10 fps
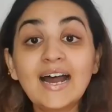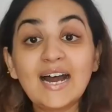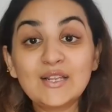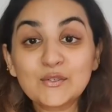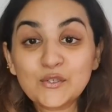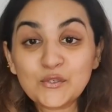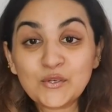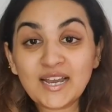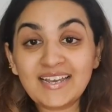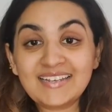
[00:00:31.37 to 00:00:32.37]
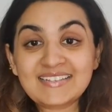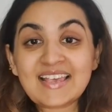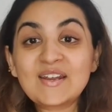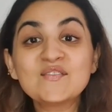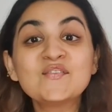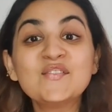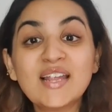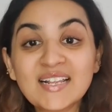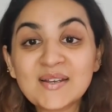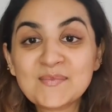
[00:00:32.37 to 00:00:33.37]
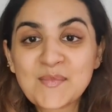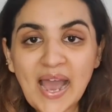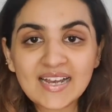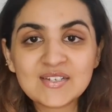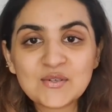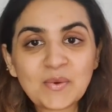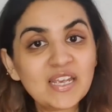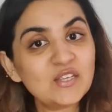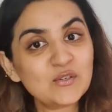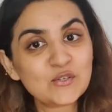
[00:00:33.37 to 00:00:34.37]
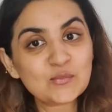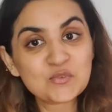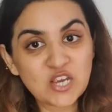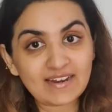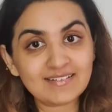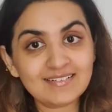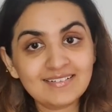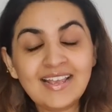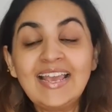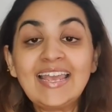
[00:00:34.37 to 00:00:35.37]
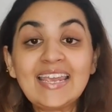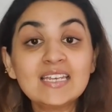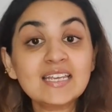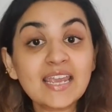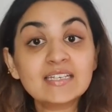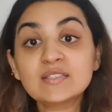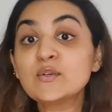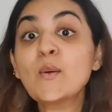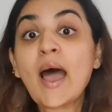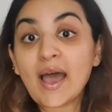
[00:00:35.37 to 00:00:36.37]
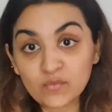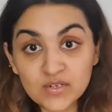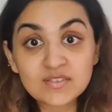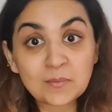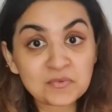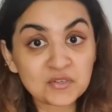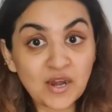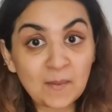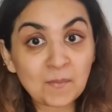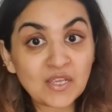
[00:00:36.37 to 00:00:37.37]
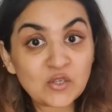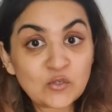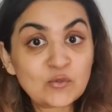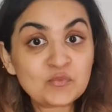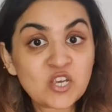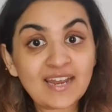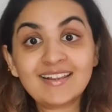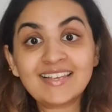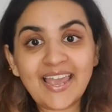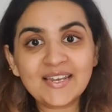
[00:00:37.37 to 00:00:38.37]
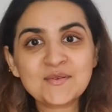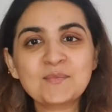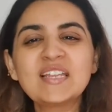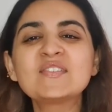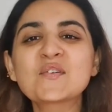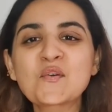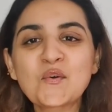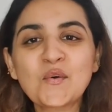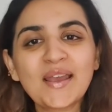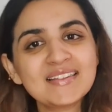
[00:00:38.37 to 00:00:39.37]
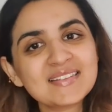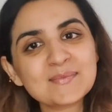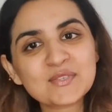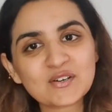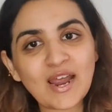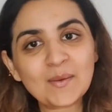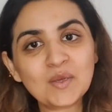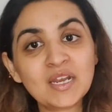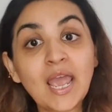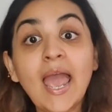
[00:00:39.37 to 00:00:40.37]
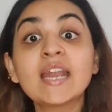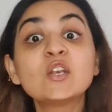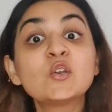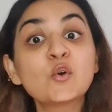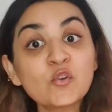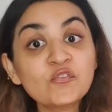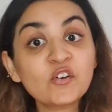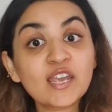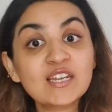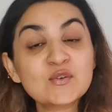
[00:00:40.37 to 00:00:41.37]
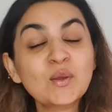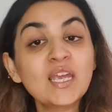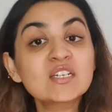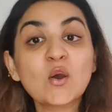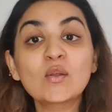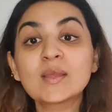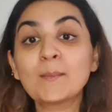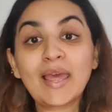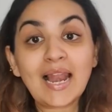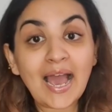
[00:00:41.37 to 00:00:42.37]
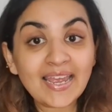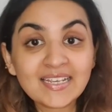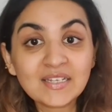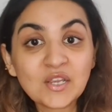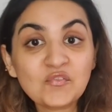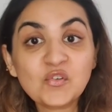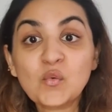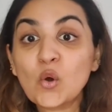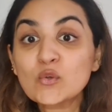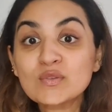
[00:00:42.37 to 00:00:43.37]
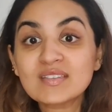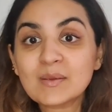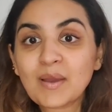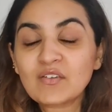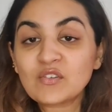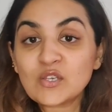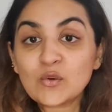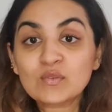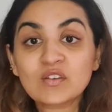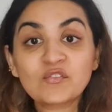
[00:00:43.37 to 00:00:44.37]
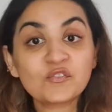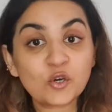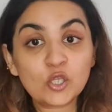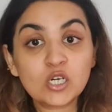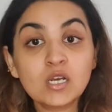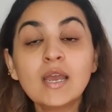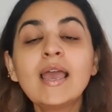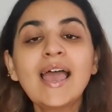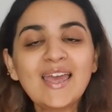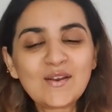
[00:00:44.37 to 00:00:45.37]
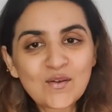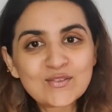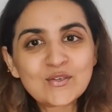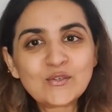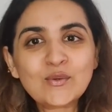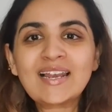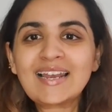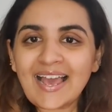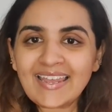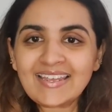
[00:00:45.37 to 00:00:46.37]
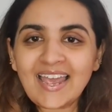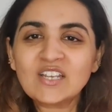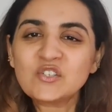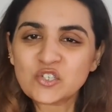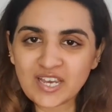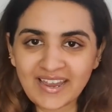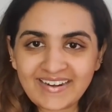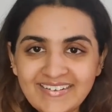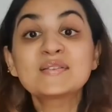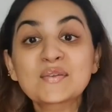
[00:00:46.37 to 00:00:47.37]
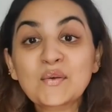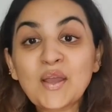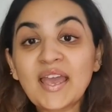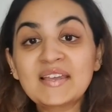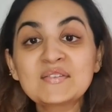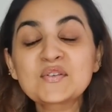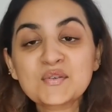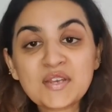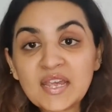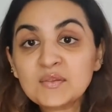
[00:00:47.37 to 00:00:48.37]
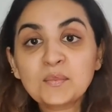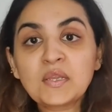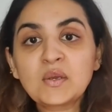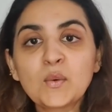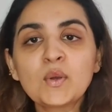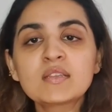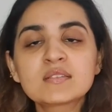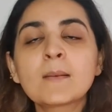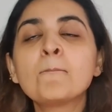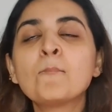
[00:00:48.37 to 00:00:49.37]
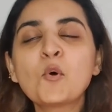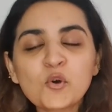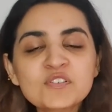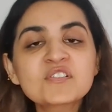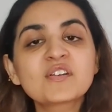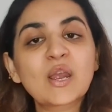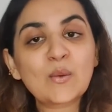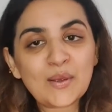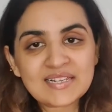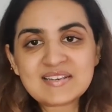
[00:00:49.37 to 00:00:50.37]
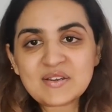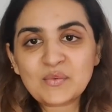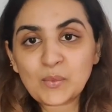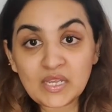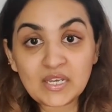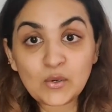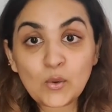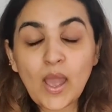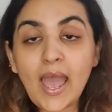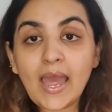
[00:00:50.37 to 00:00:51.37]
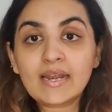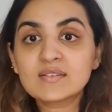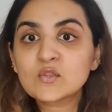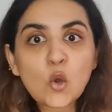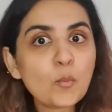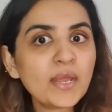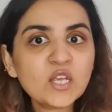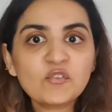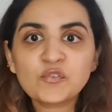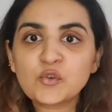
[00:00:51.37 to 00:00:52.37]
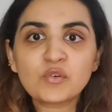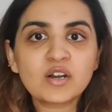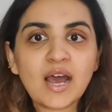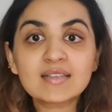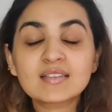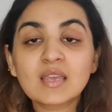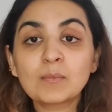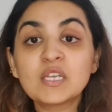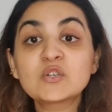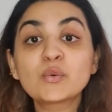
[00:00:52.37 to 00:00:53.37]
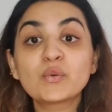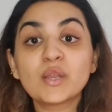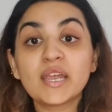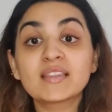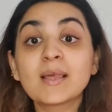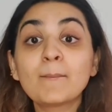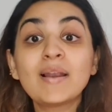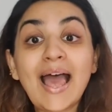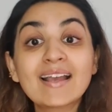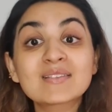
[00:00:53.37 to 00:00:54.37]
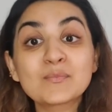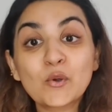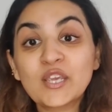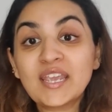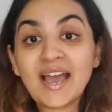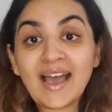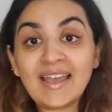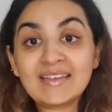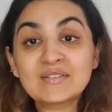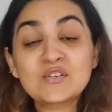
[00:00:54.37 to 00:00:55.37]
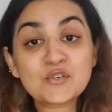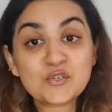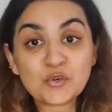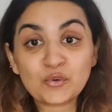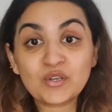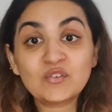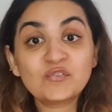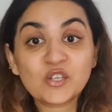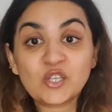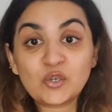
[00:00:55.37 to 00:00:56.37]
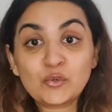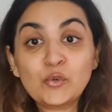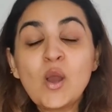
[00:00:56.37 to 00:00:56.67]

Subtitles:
Hello you guys and welcome back to my YouTube channel. In case you haven't subscribed my YouTube channel yet, please go and subscribe it, and don't forget to hit on the bell icon if you want to see my videos in further, and also you can like and share. So guys, today's video is the most requested video and so many of you are asking me to create the black smoky eyes tutorial for you,